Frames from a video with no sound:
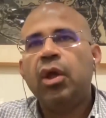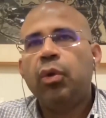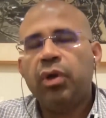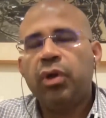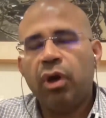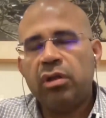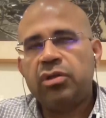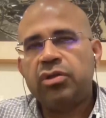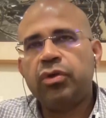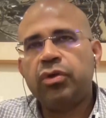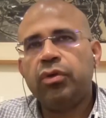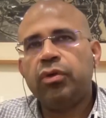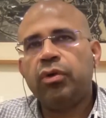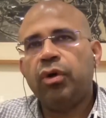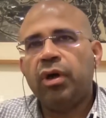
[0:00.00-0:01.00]
We
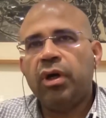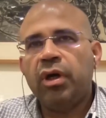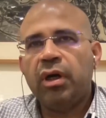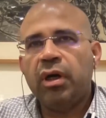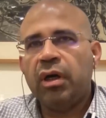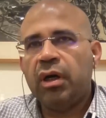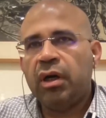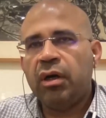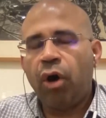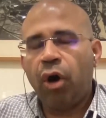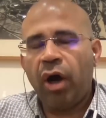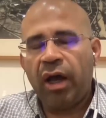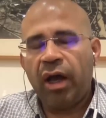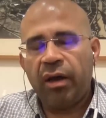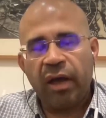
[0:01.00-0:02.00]
also
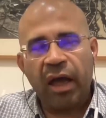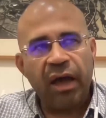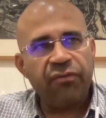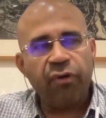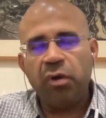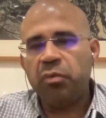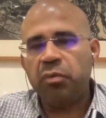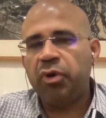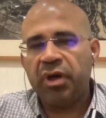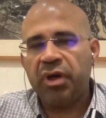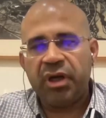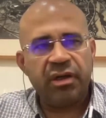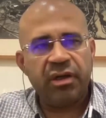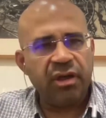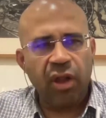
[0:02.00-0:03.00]
have
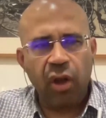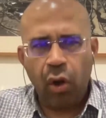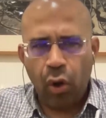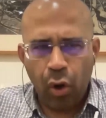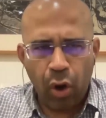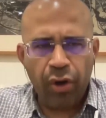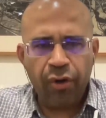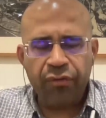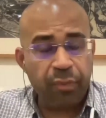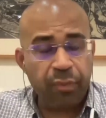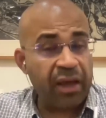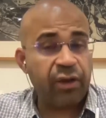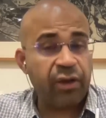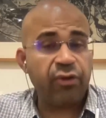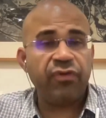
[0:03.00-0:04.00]
onboarded a lot of
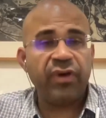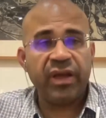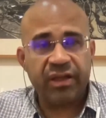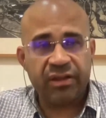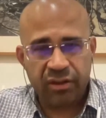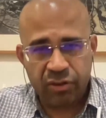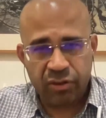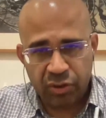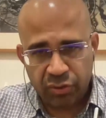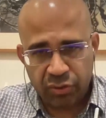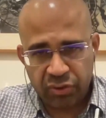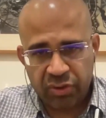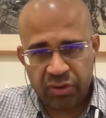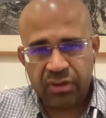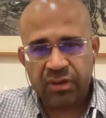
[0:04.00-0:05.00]
microfinance
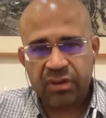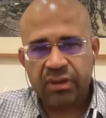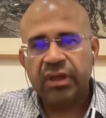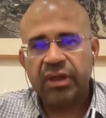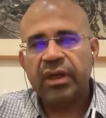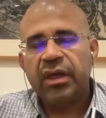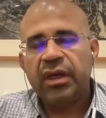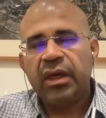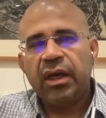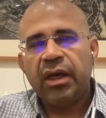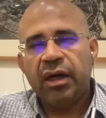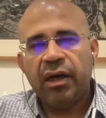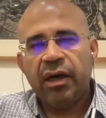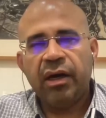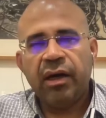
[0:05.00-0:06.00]
institutions
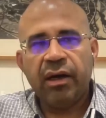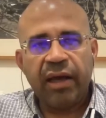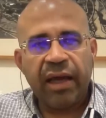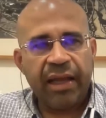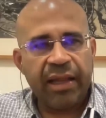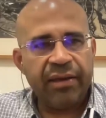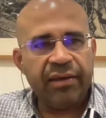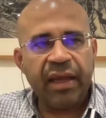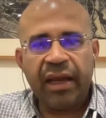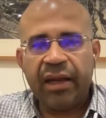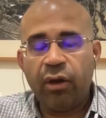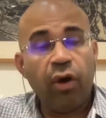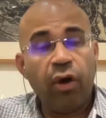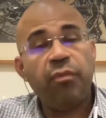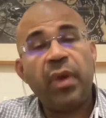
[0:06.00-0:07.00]
and
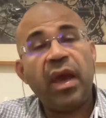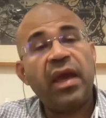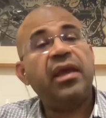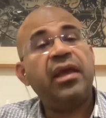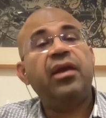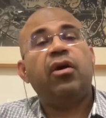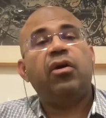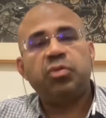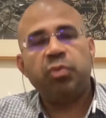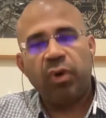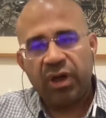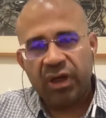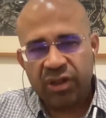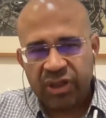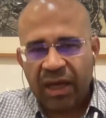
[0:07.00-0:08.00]
a lot of banking
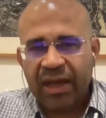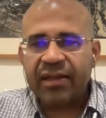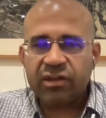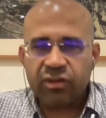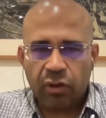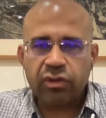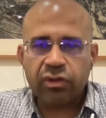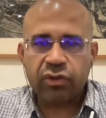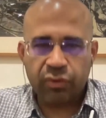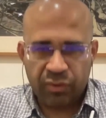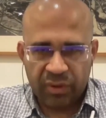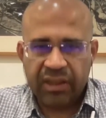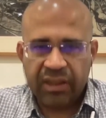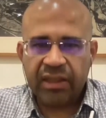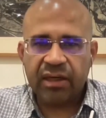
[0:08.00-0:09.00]
correspondent channels also
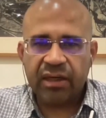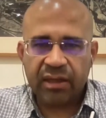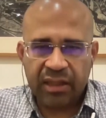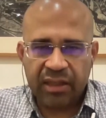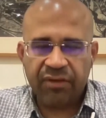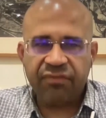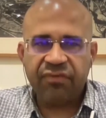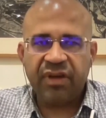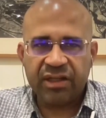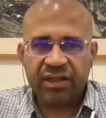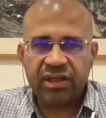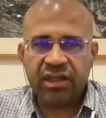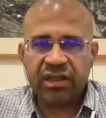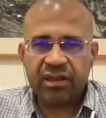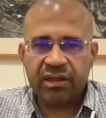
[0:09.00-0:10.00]
in the
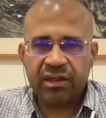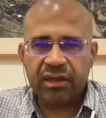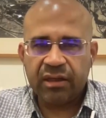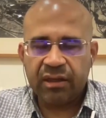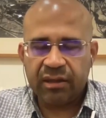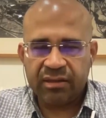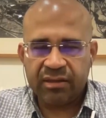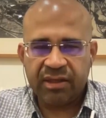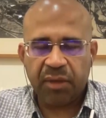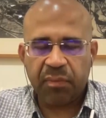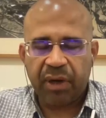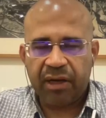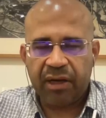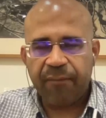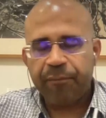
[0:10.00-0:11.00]
financial
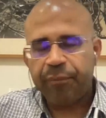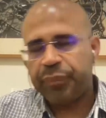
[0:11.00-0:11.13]
segment.